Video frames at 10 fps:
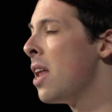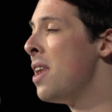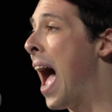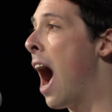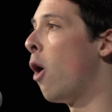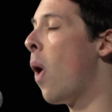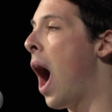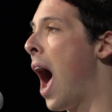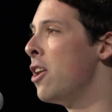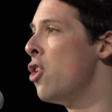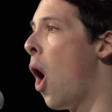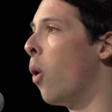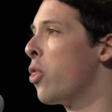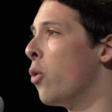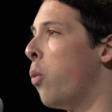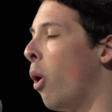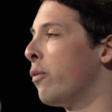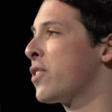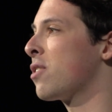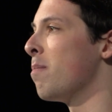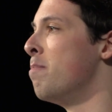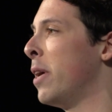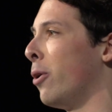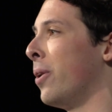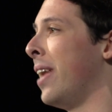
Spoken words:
now I know the wolf's middle